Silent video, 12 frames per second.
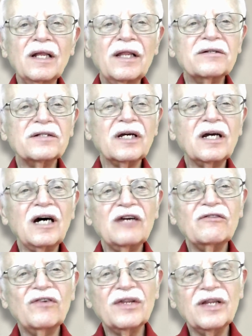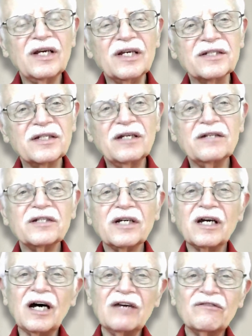There's a god for this, there's a
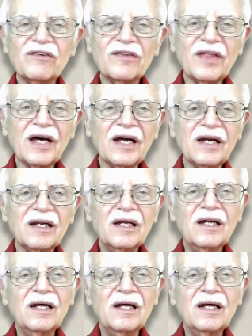god for that.